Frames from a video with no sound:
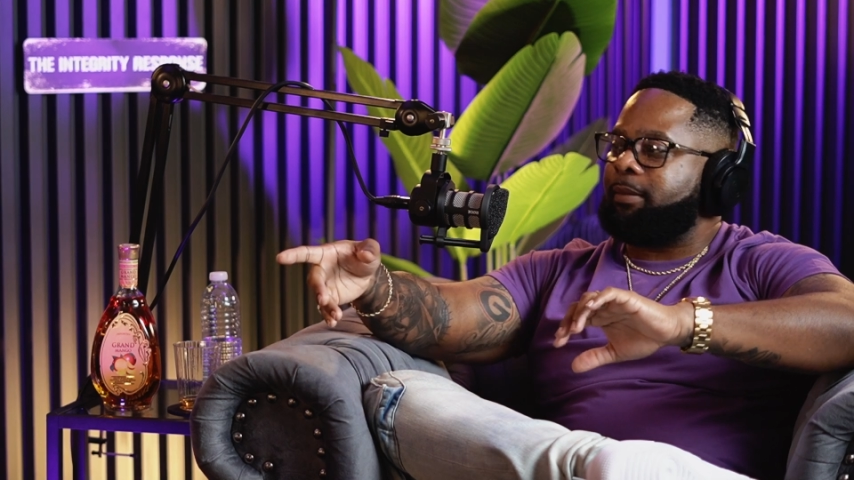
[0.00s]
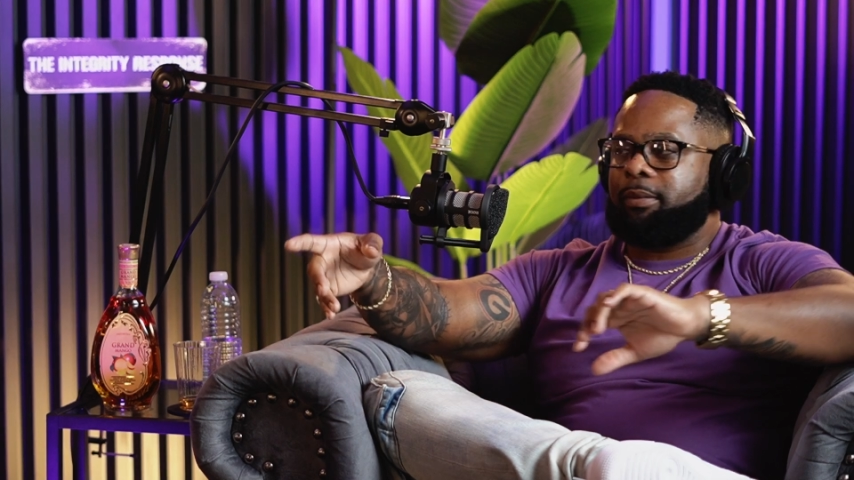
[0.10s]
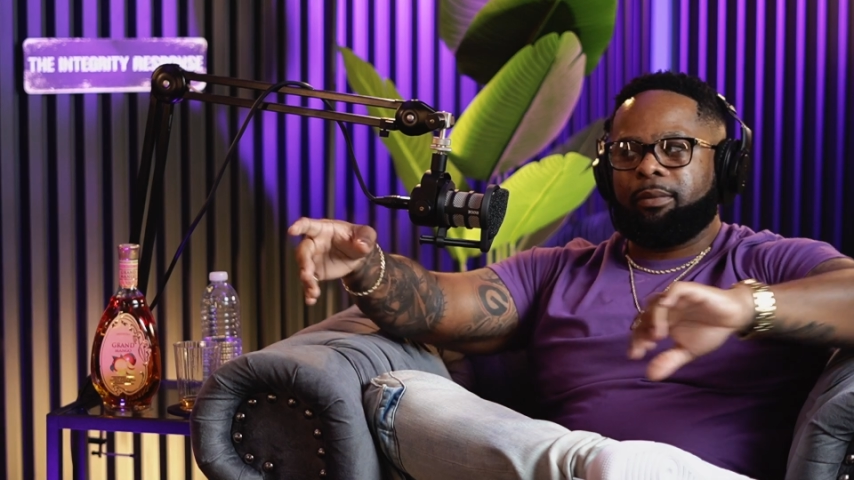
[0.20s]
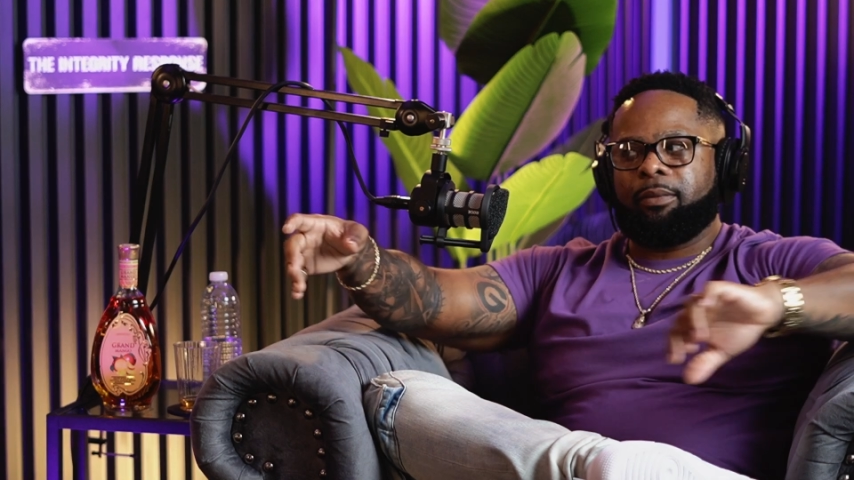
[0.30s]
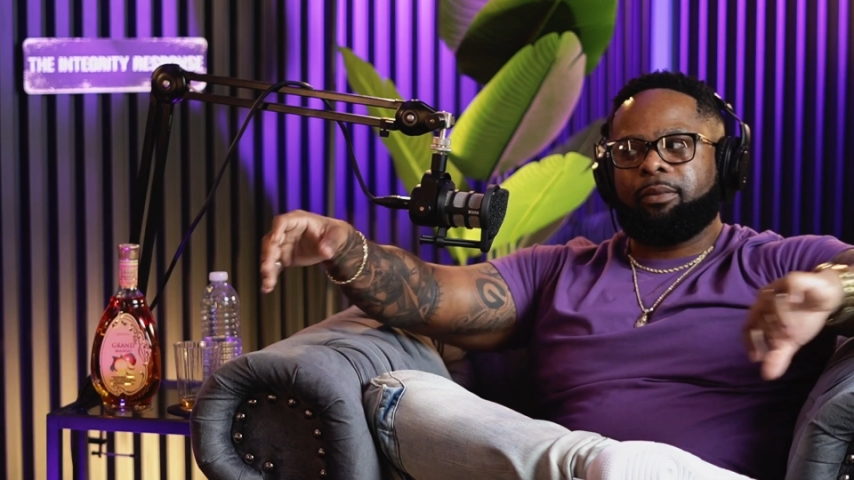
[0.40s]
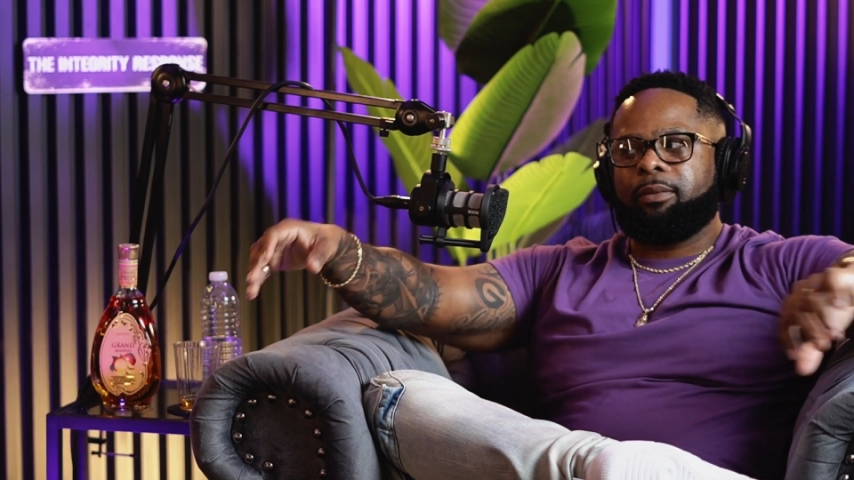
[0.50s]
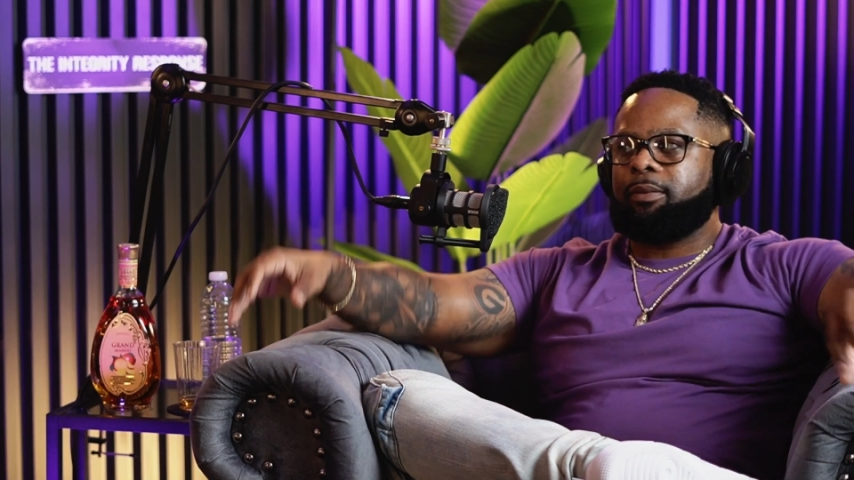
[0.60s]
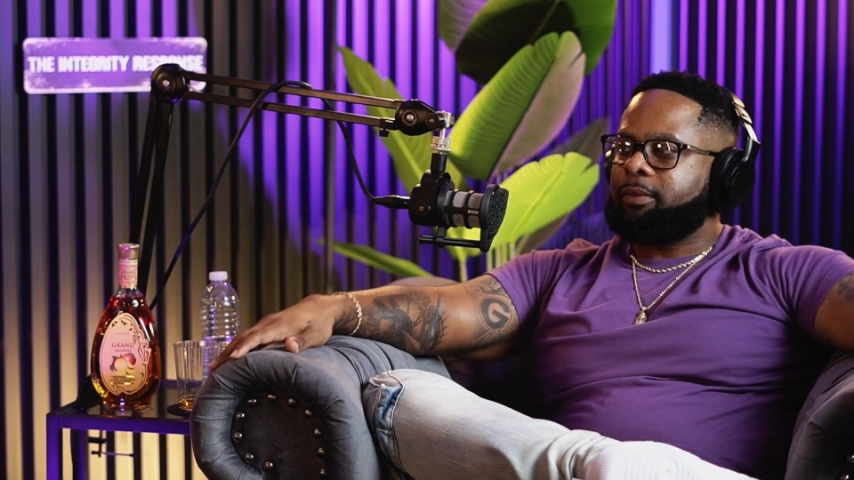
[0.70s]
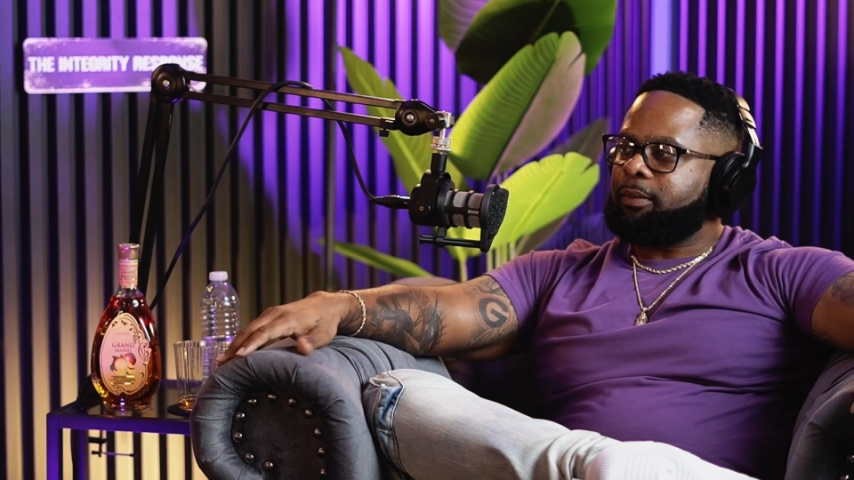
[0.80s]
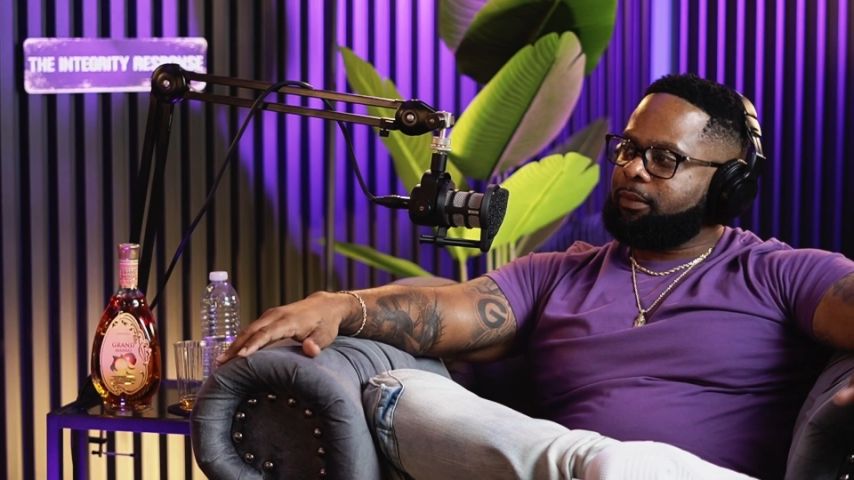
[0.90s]
Yeah.
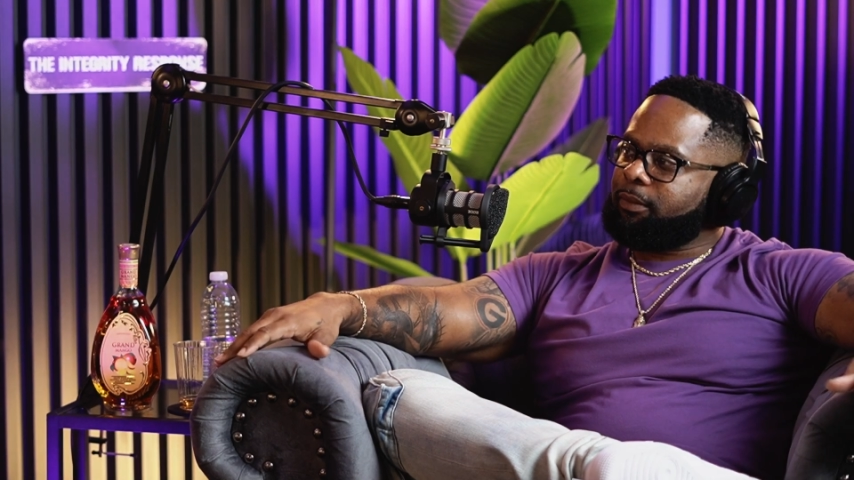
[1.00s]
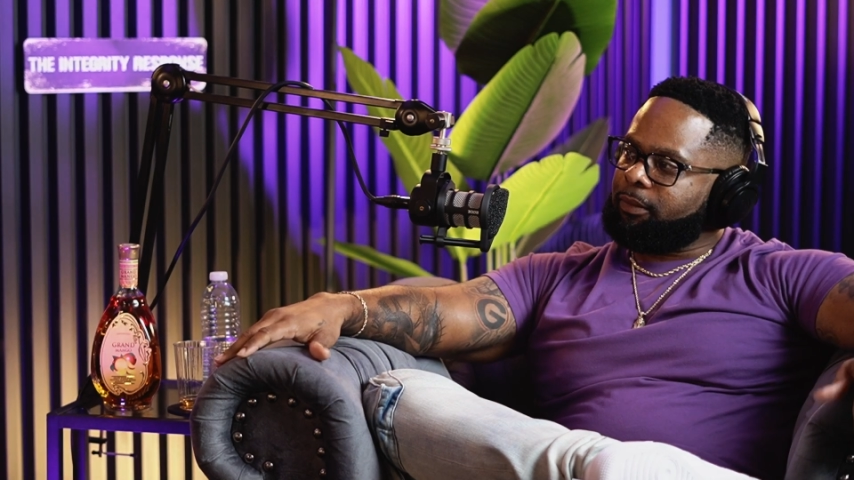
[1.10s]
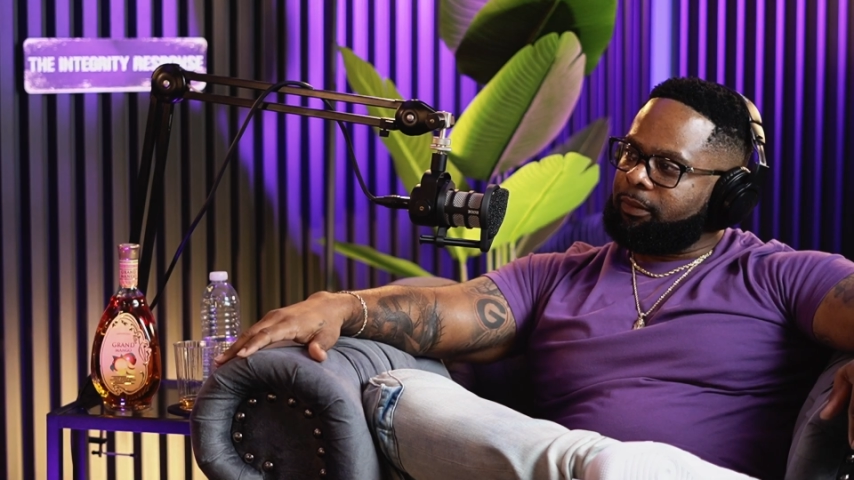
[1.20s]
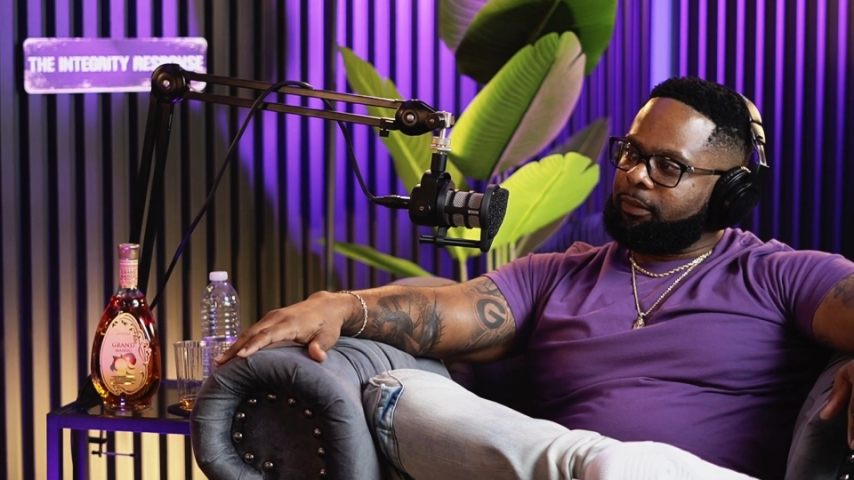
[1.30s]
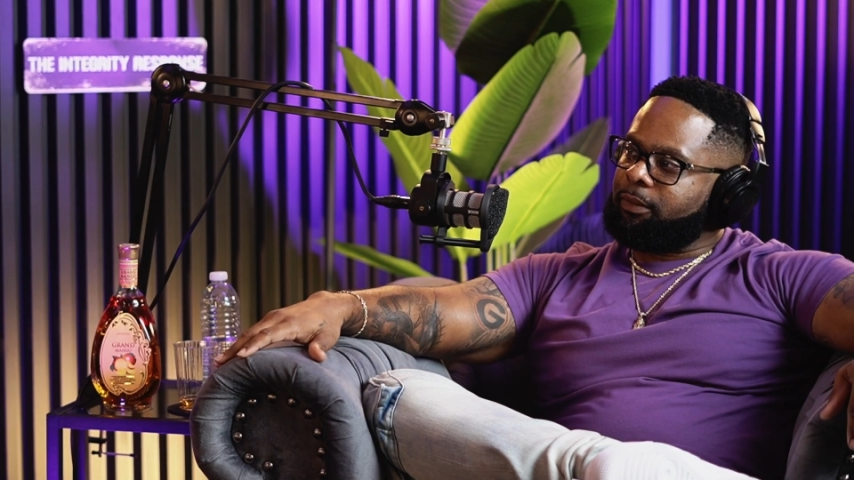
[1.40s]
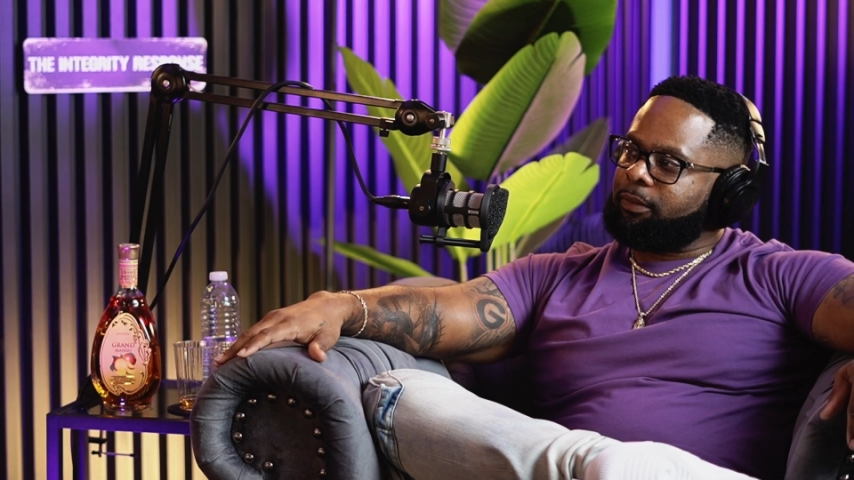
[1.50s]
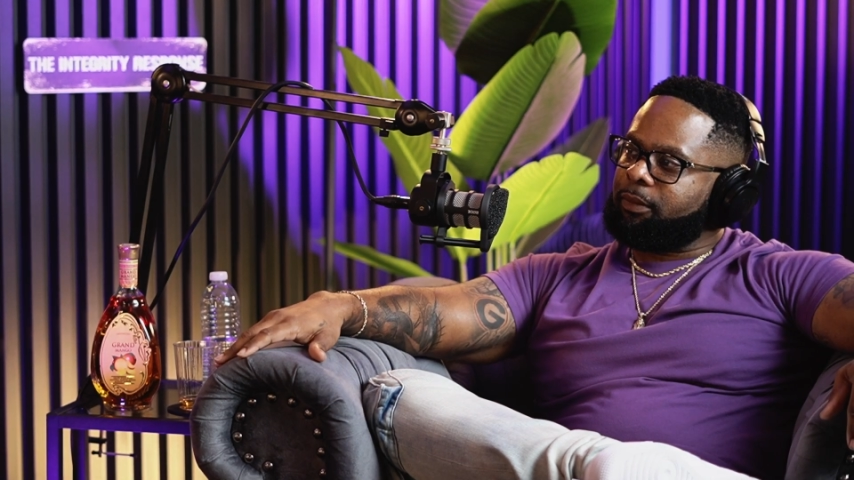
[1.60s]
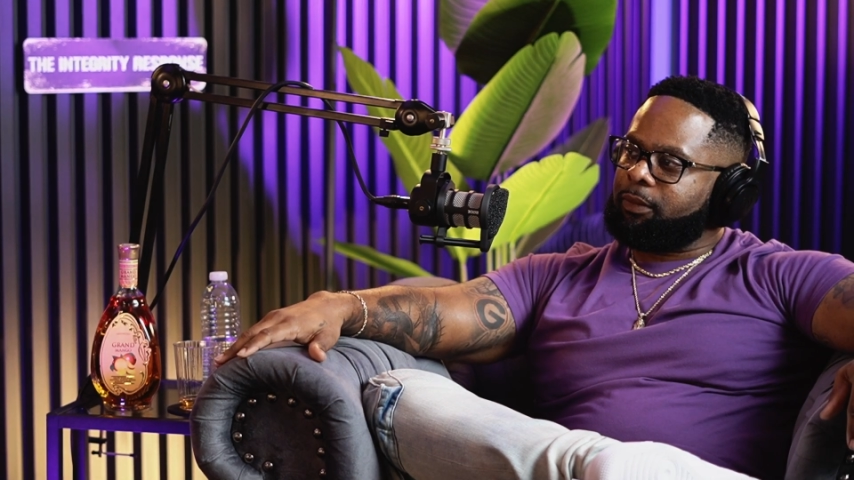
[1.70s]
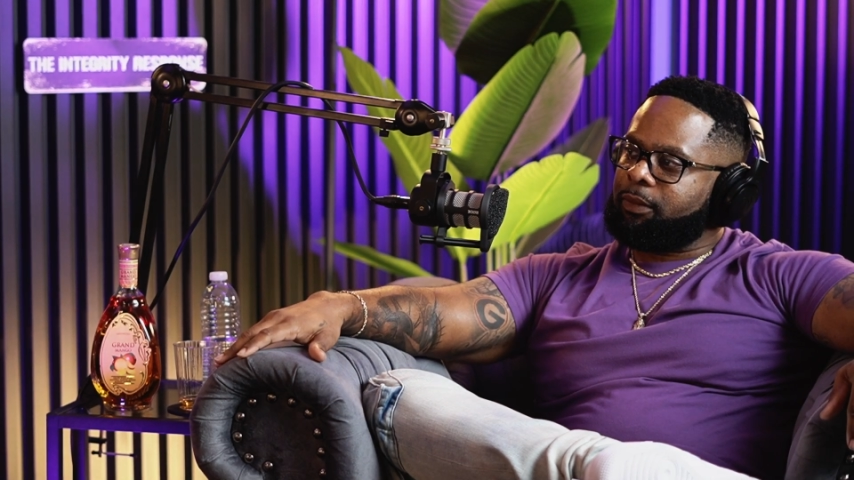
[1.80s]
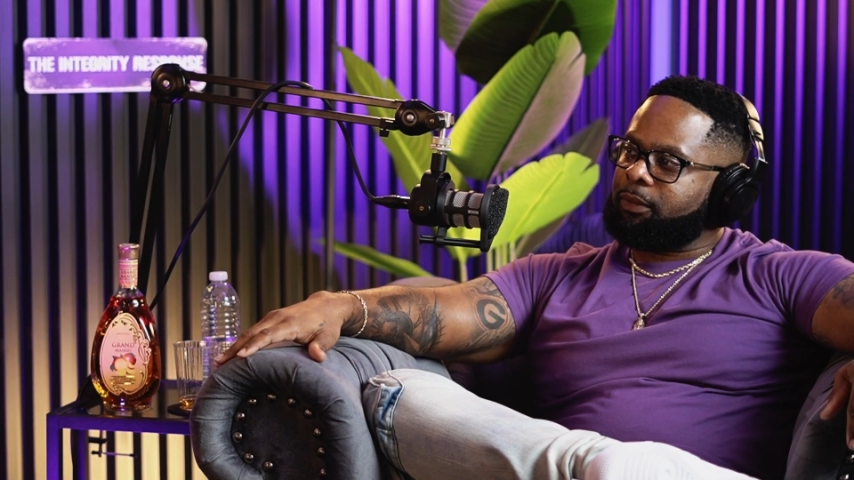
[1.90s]

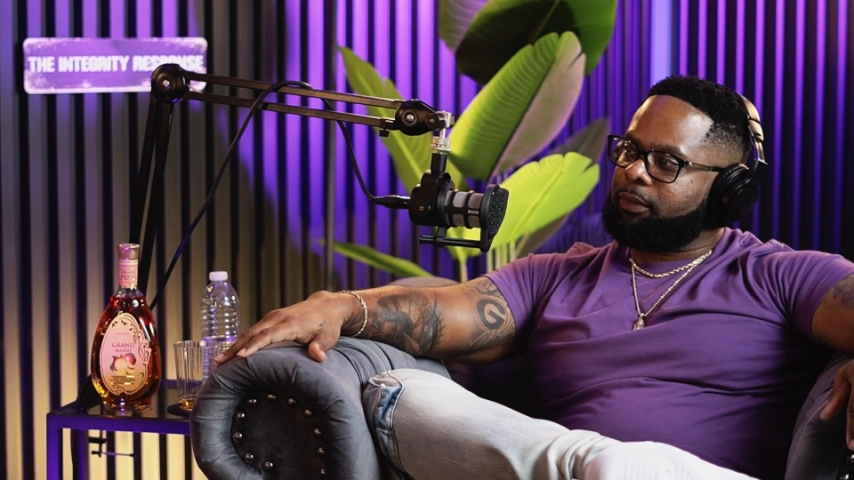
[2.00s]
Yeah. And he